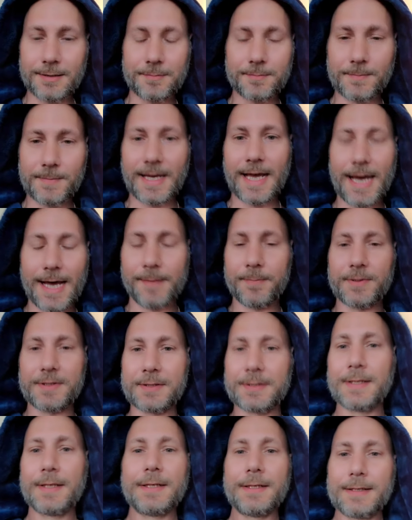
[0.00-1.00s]
gonna
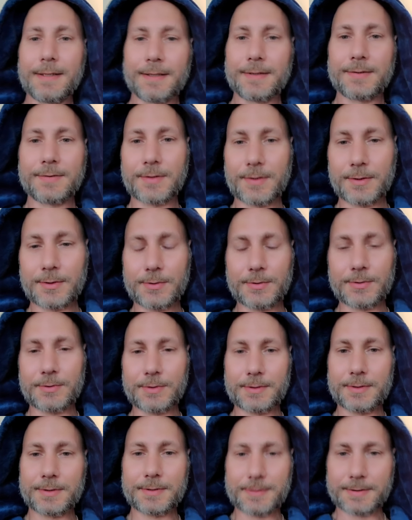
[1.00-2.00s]
happen. So,
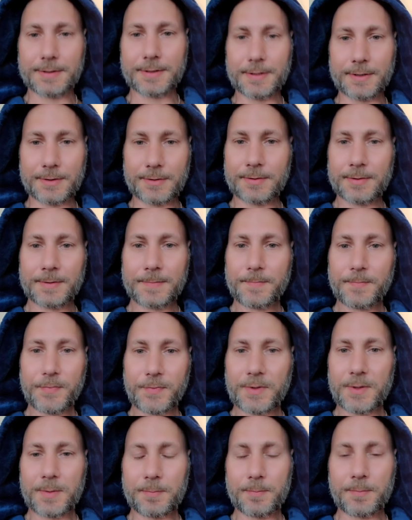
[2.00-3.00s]

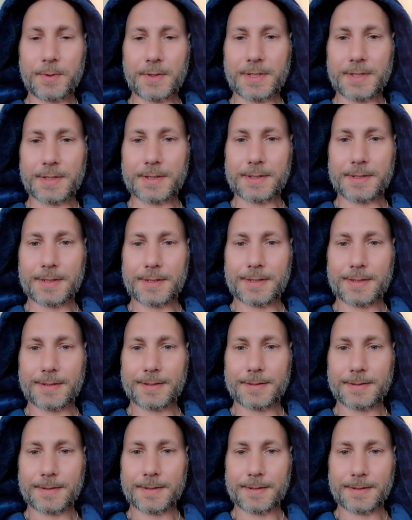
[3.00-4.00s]
but
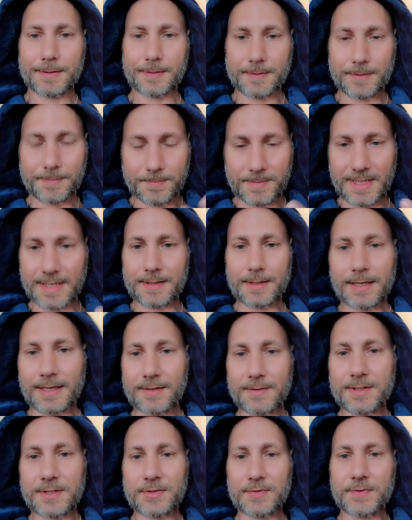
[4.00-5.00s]

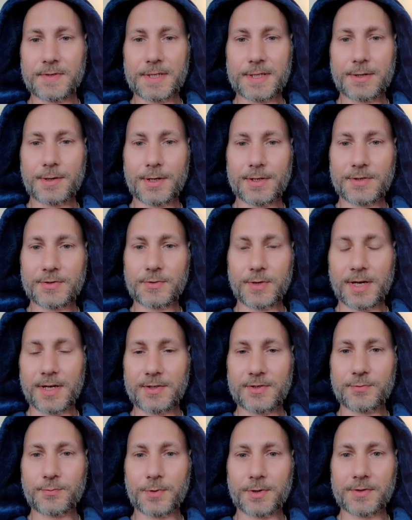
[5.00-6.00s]
in this video, I
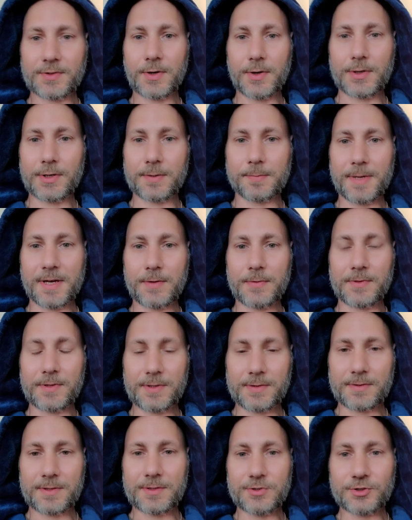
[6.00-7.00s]
just wanna talk about
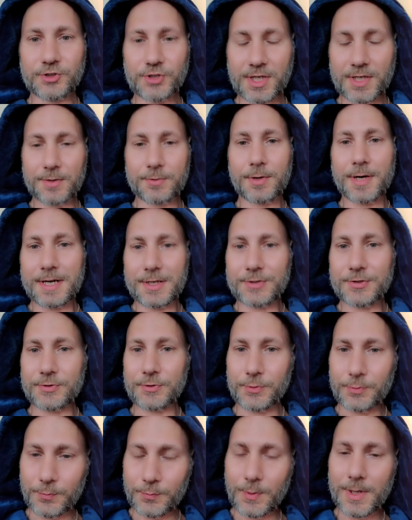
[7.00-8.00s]
the
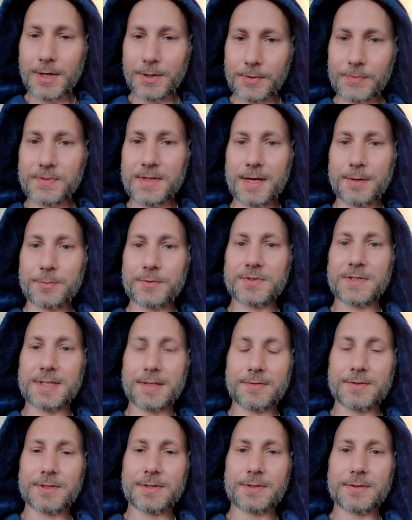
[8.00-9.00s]
generational wealth that was
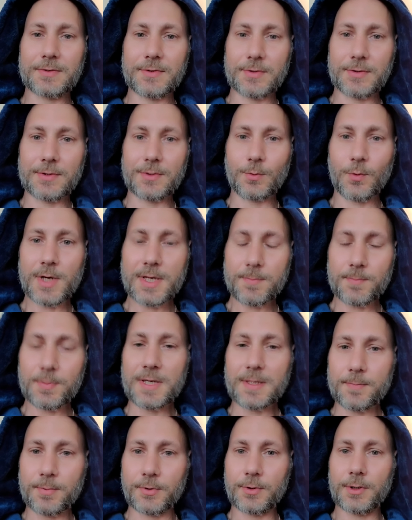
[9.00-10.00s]
given to the white
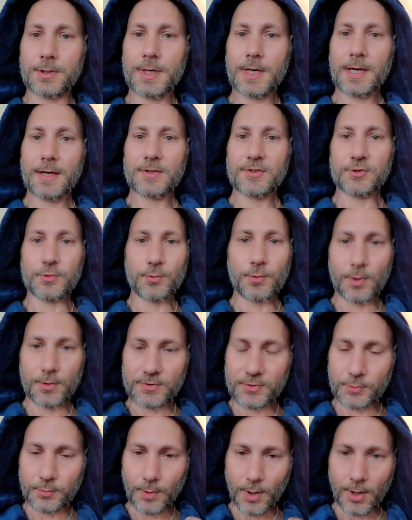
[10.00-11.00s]
people,
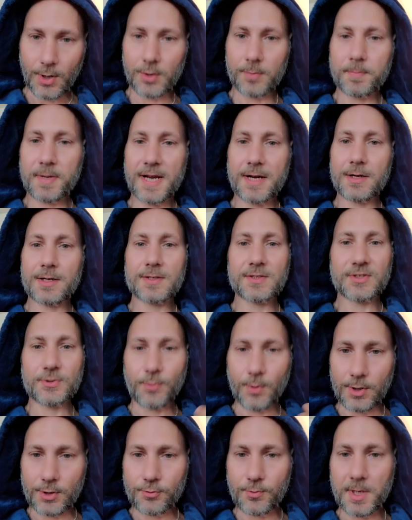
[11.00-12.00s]
to our parents,
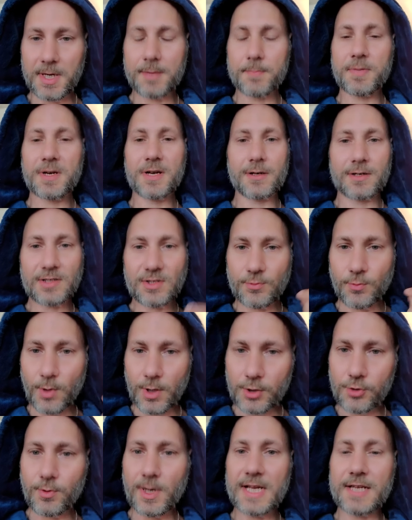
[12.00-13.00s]
to our grandparents, to
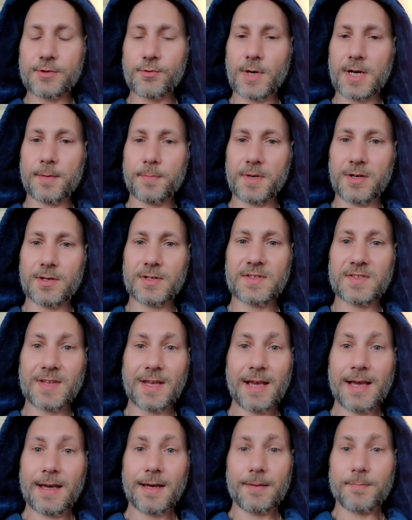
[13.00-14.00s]
our great grandparents,
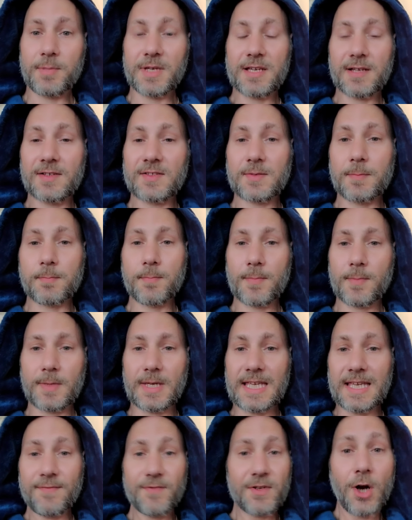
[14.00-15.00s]
because
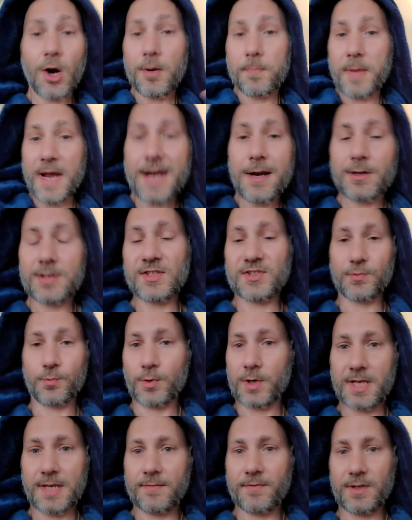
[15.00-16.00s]
even our parents
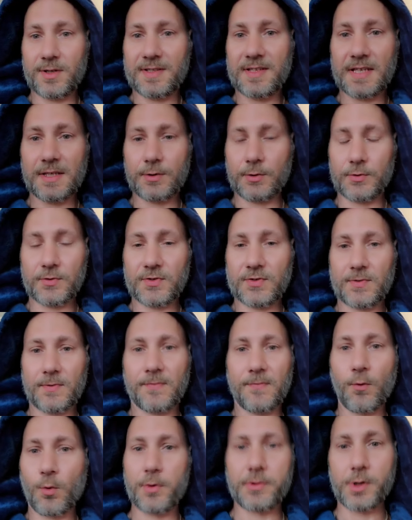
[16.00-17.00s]
were given deals
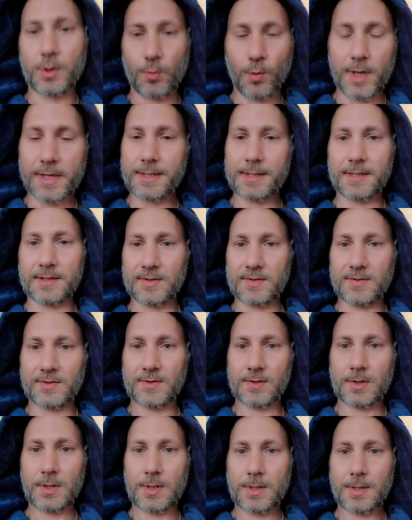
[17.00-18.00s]
for their
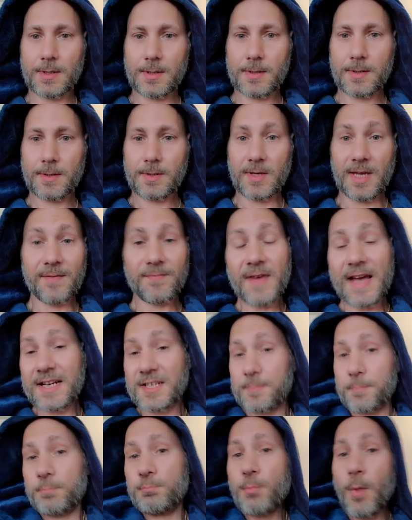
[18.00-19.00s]
whiteness. In
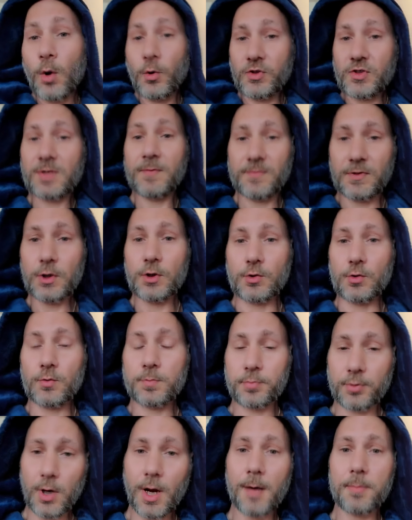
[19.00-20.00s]
fact, most of
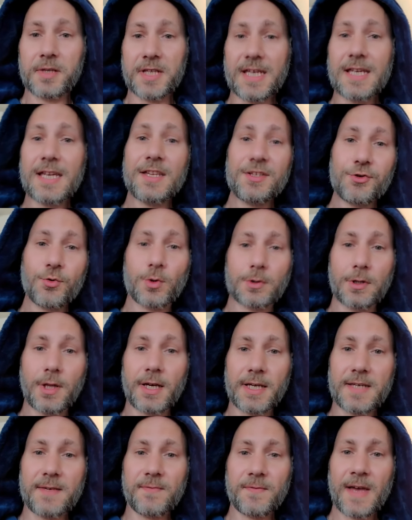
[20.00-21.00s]
you probably in your
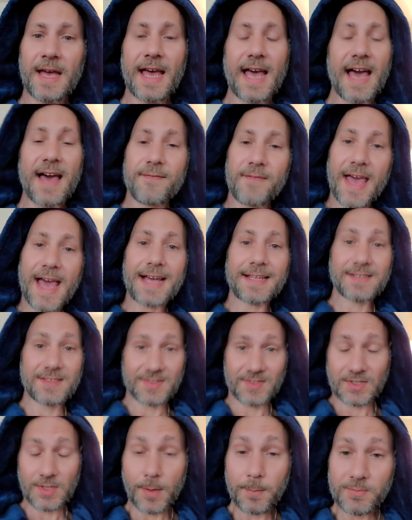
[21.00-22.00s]
life have had
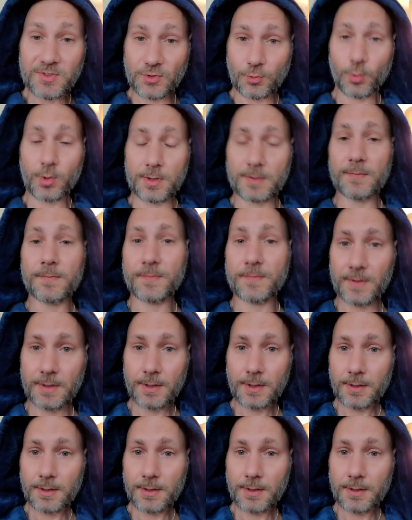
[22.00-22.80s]
some sort of